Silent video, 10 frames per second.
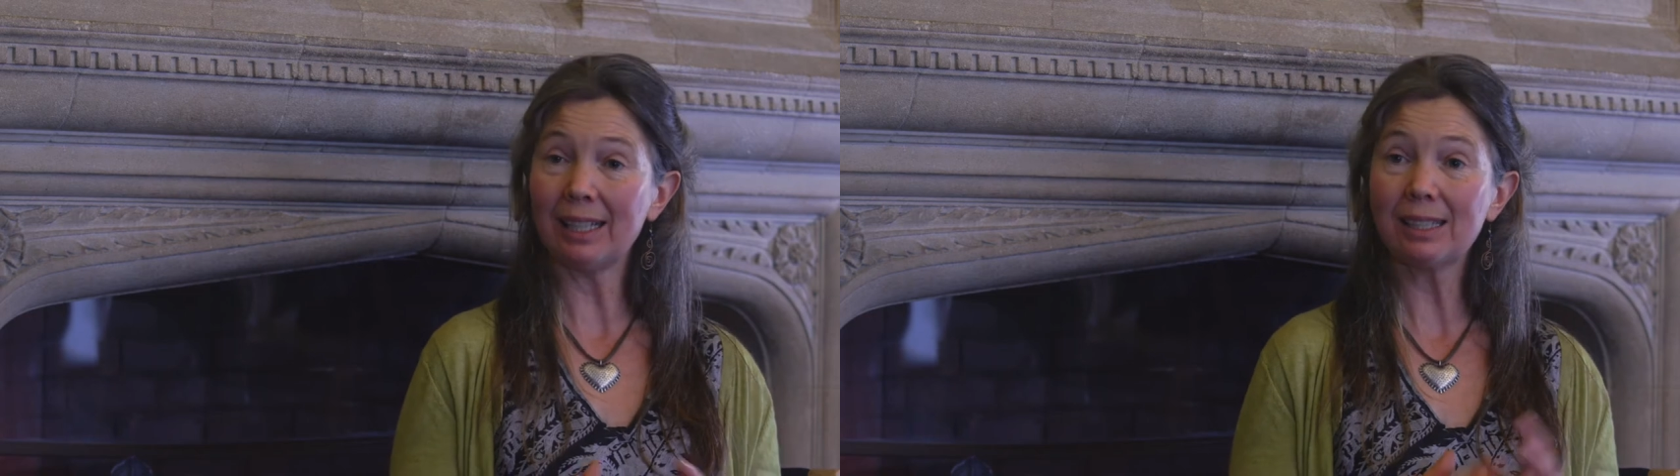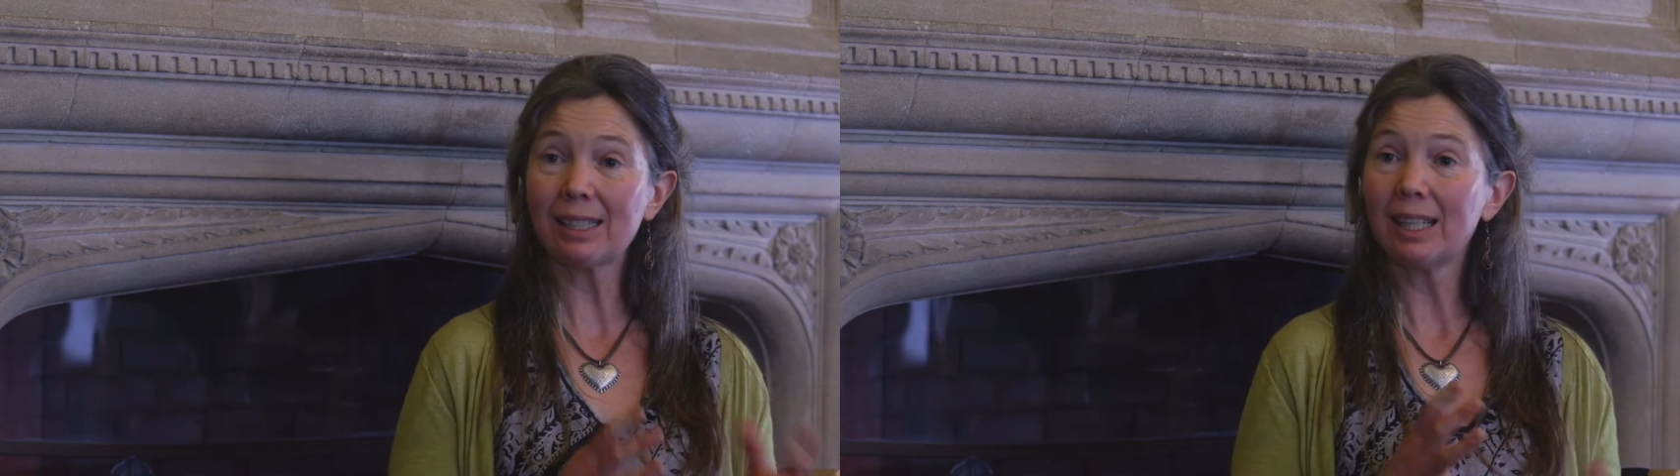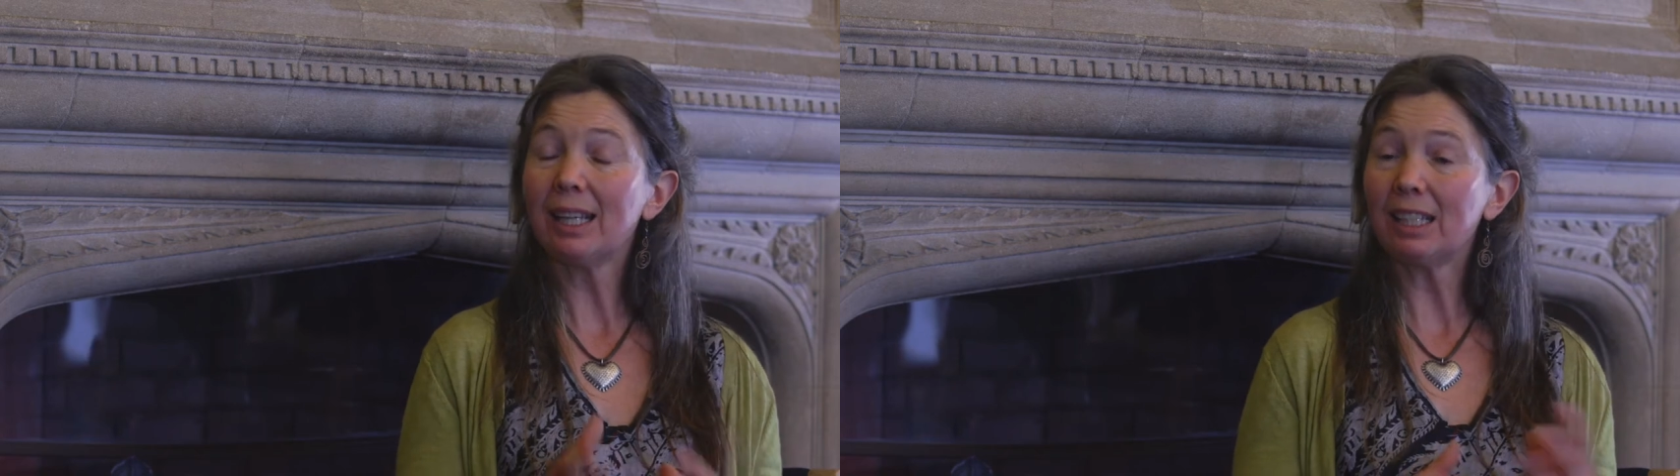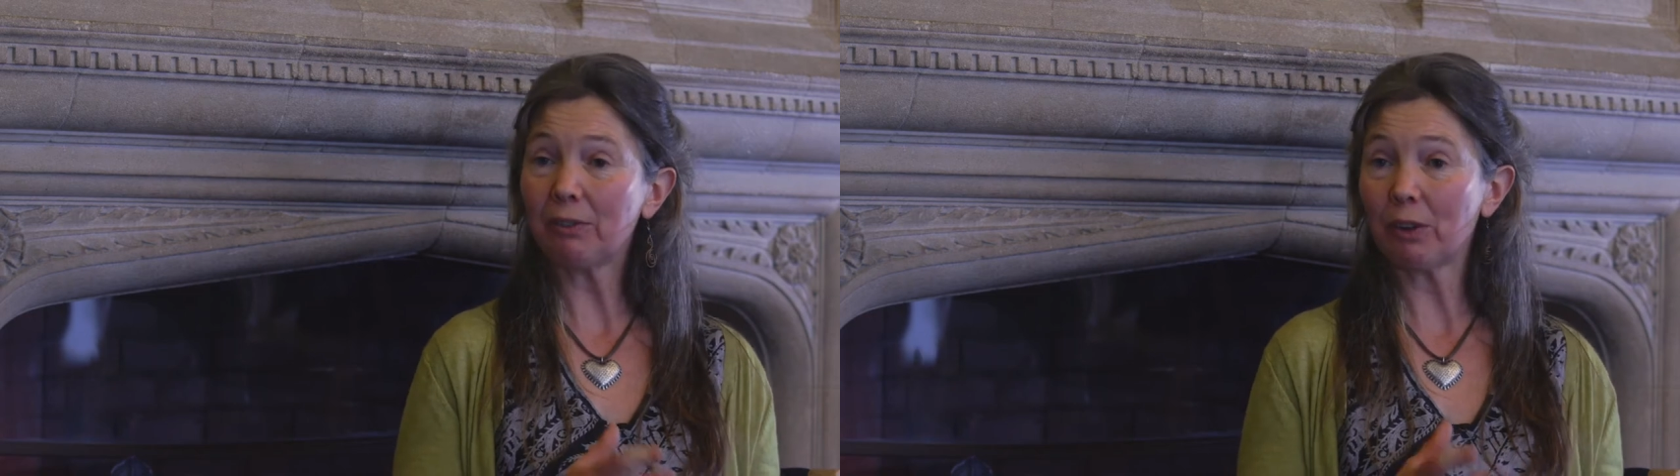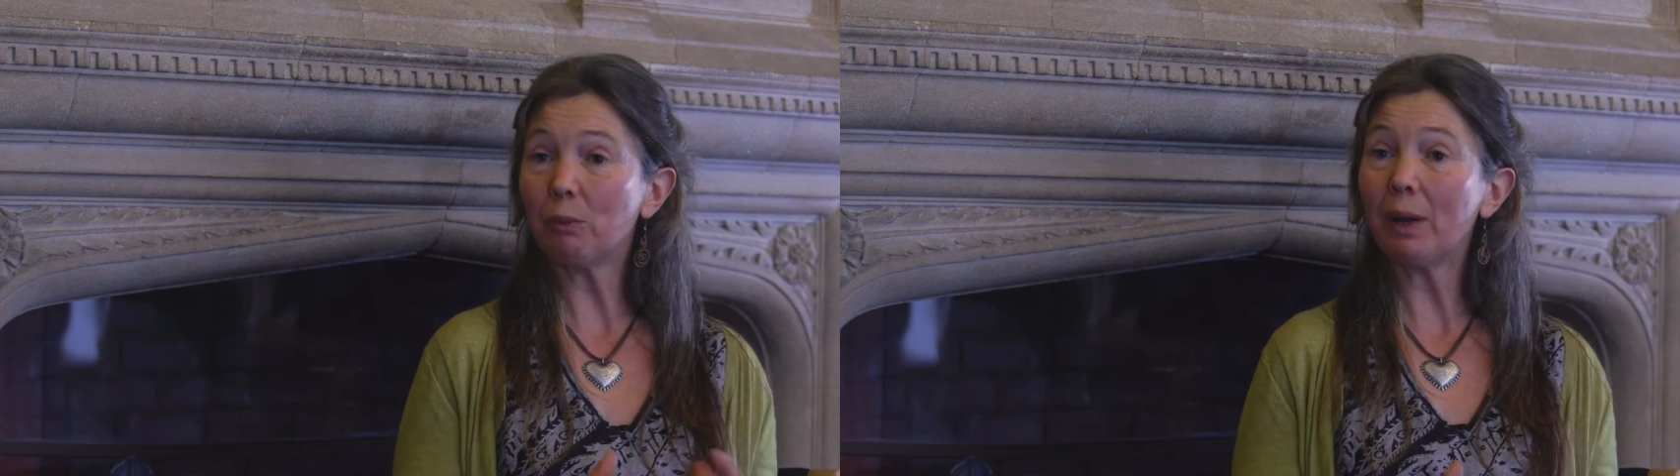and
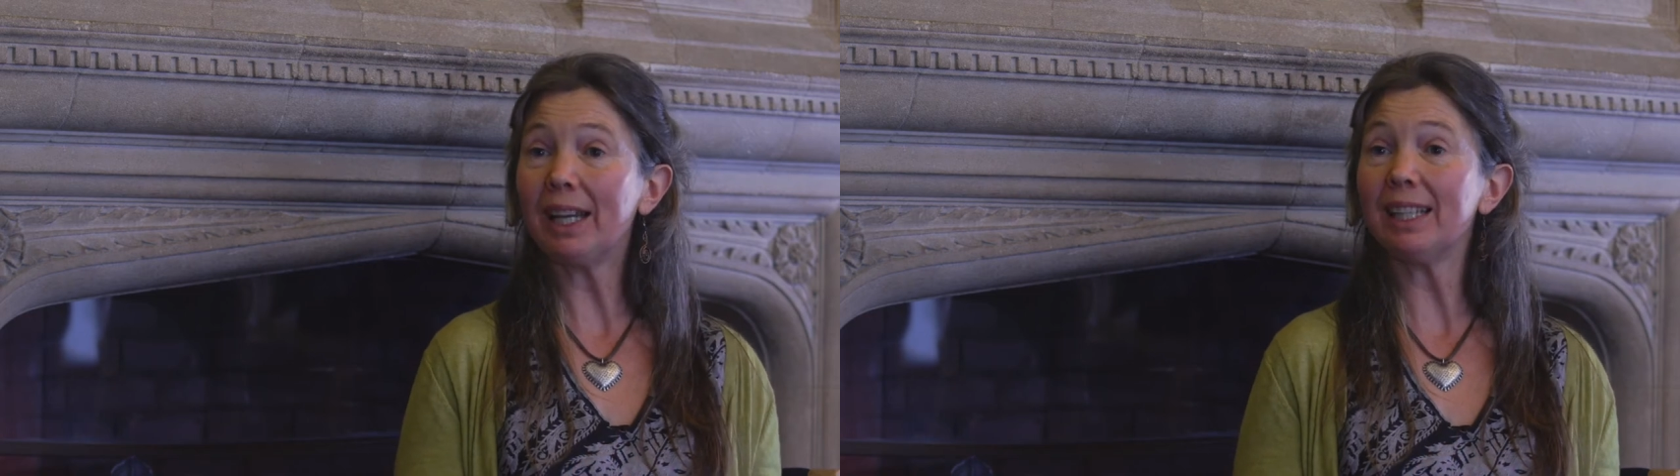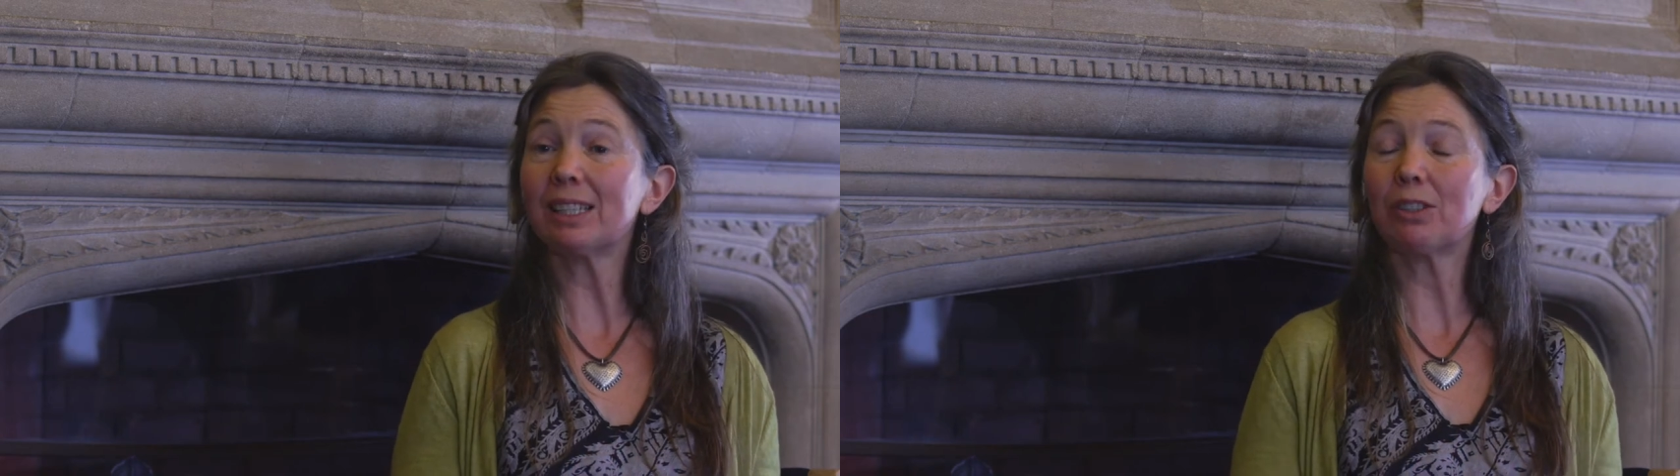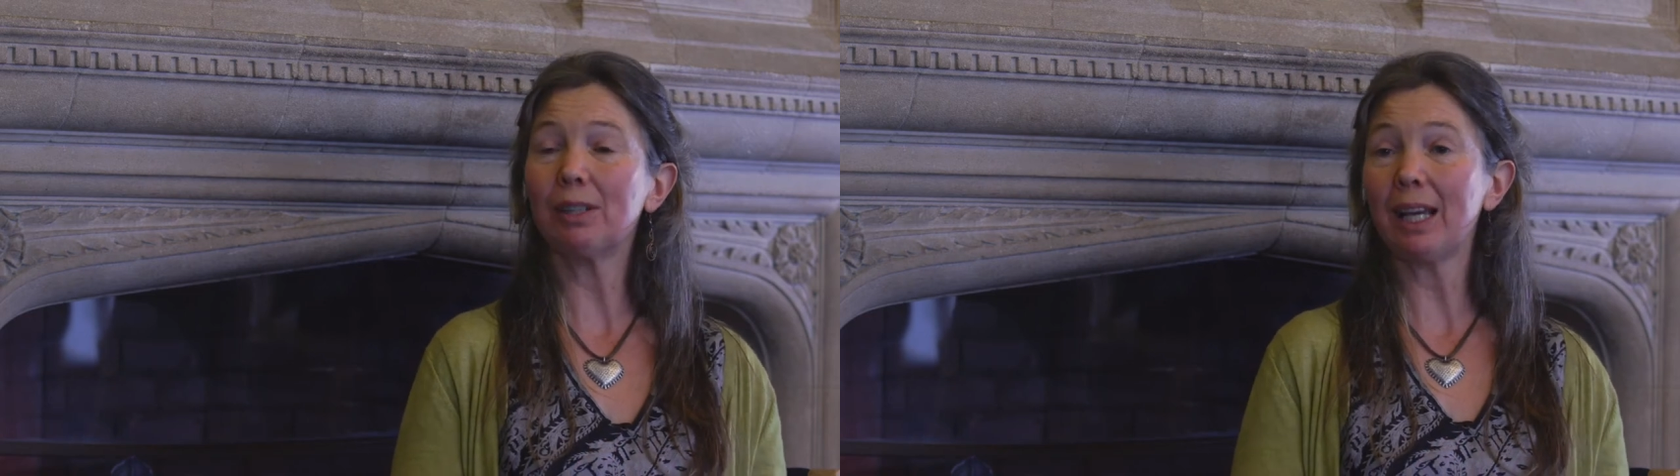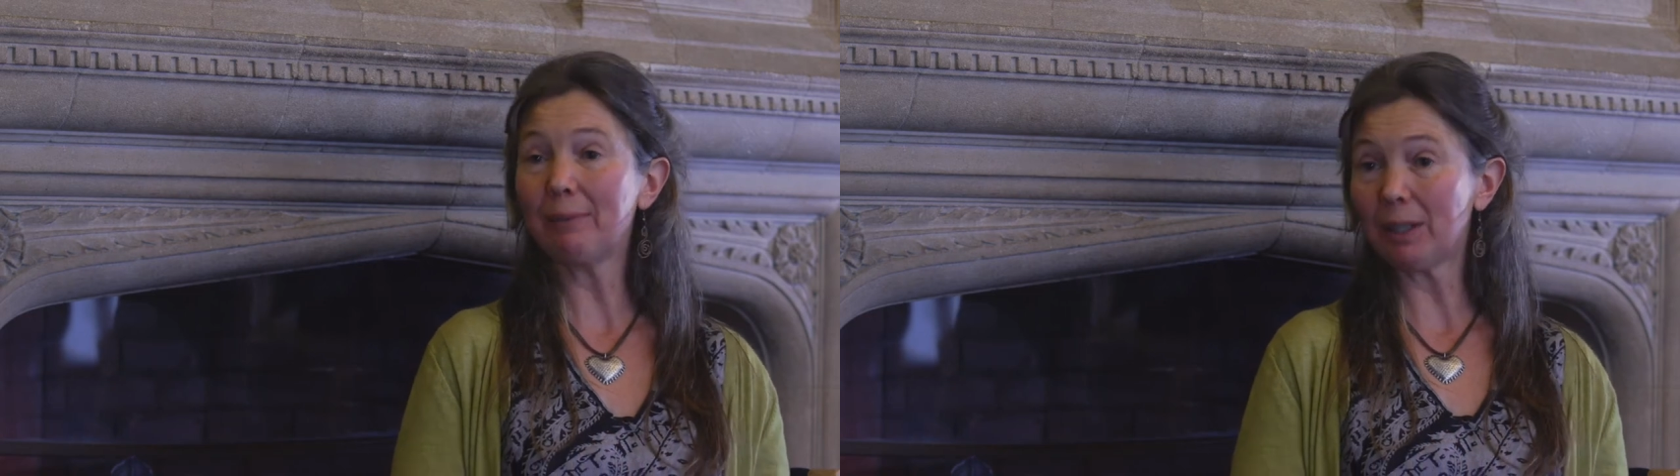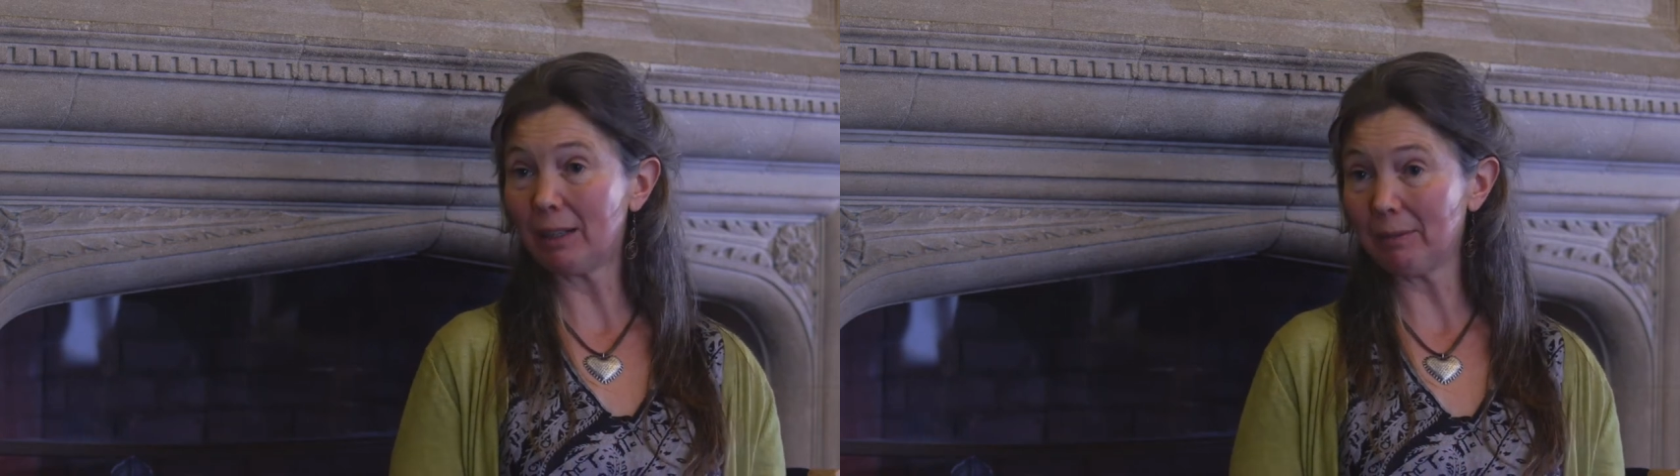different ways to enable